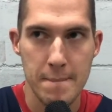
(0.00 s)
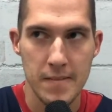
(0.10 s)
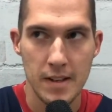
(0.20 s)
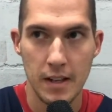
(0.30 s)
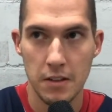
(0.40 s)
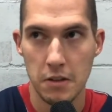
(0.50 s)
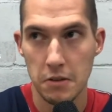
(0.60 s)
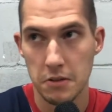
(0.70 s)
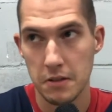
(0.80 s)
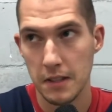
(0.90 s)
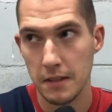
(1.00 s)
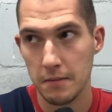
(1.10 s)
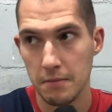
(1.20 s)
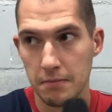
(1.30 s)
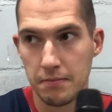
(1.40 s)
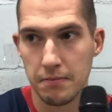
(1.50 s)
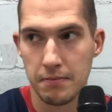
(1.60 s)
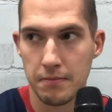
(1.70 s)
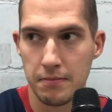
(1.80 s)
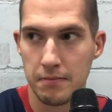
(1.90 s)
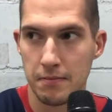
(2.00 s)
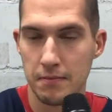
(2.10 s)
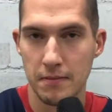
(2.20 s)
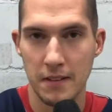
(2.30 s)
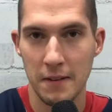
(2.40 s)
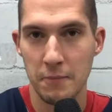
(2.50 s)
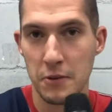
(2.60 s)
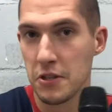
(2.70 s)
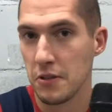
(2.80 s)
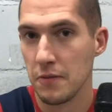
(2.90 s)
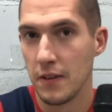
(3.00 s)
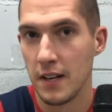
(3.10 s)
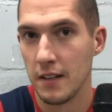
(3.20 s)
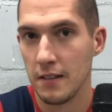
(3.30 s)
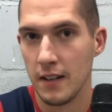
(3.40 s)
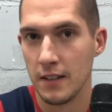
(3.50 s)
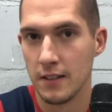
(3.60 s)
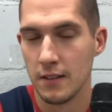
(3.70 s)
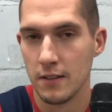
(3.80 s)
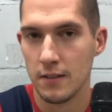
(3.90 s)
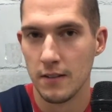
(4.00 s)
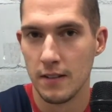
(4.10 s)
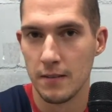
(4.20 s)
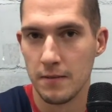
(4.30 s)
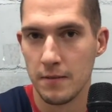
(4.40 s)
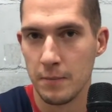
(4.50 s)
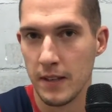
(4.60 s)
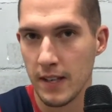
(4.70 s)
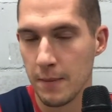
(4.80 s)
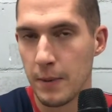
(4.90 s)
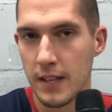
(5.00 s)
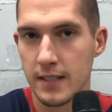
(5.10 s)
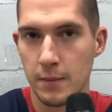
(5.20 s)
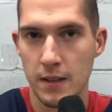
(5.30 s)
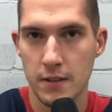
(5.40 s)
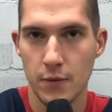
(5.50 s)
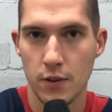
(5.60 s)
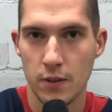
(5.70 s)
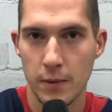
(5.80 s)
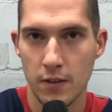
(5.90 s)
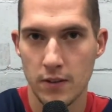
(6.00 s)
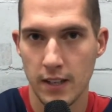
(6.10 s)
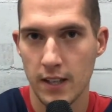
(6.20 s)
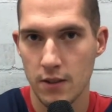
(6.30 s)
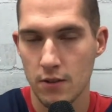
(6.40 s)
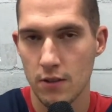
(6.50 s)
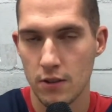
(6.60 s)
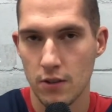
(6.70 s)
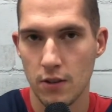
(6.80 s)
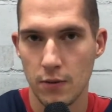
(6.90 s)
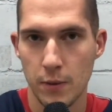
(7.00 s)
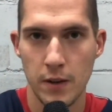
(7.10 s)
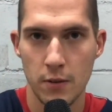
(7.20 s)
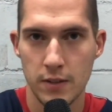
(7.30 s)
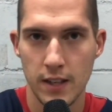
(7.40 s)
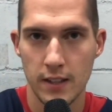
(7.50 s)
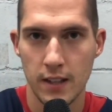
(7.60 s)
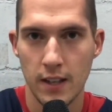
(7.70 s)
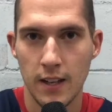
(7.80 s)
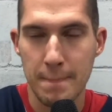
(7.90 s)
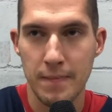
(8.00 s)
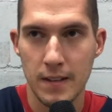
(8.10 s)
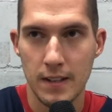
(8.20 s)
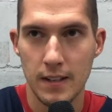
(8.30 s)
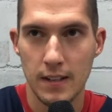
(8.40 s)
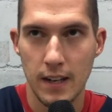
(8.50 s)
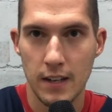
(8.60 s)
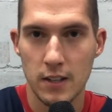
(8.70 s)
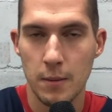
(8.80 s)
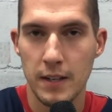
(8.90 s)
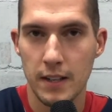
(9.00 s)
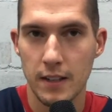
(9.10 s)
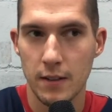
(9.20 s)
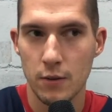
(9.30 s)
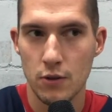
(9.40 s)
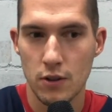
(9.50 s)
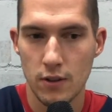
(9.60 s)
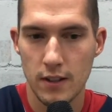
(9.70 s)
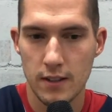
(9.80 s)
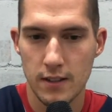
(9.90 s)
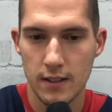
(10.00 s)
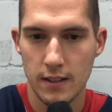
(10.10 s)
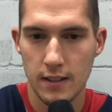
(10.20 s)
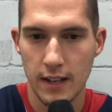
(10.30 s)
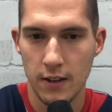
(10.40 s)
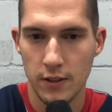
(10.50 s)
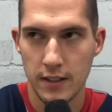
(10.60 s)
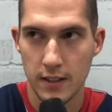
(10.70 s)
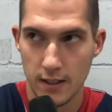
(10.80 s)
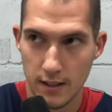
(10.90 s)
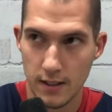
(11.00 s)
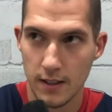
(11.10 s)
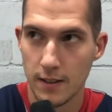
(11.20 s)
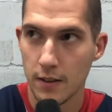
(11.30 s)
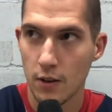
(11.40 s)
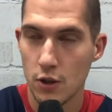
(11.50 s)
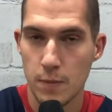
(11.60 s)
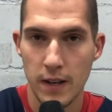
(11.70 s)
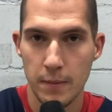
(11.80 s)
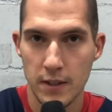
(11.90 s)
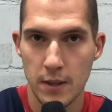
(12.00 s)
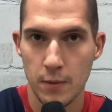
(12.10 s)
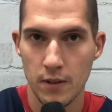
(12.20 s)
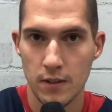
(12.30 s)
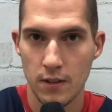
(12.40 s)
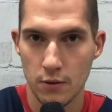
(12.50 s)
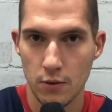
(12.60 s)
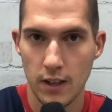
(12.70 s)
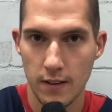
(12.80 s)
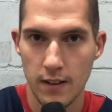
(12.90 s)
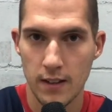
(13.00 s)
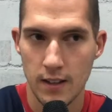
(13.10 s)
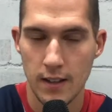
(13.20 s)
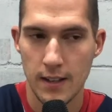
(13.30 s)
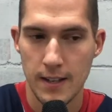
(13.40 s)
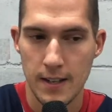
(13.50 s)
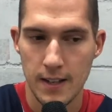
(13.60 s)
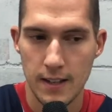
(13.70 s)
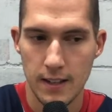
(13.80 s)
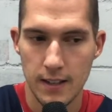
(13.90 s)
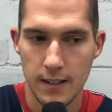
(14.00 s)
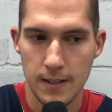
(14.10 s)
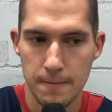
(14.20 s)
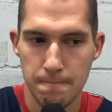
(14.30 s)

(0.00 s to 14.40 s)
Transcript: I don't know what to say. My position five, I don't know. I can play sometimes four because I can score from the outside. Uh, I heard many good stories. Uh, I know that uh, coach play basketball at good level. Uh,